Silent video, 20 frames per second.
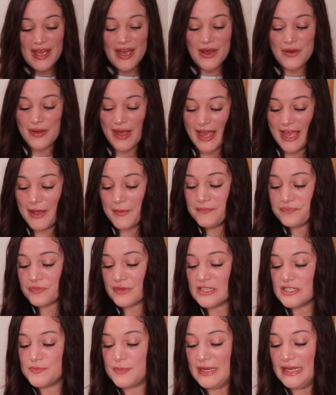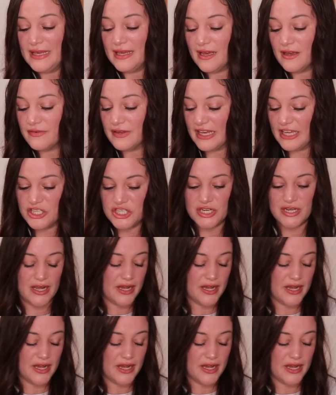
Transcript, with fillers: Okay, speaking of kitchen